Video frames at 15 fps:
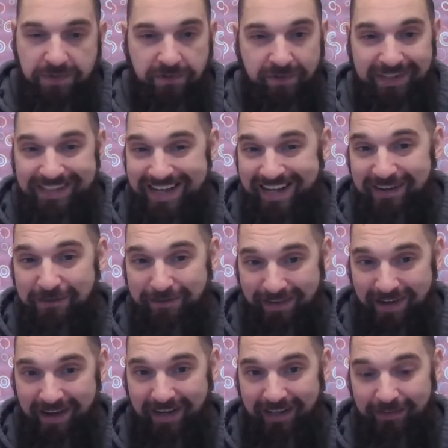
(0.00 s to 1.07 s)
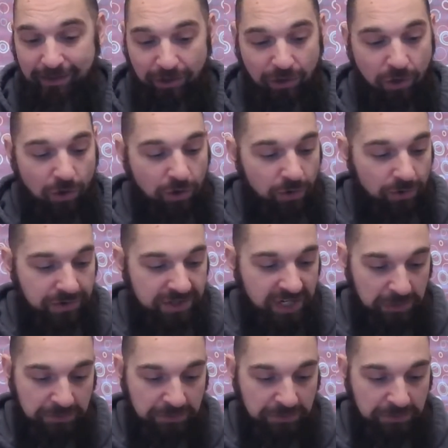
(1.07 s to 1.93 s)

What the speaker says: of identifying the goals and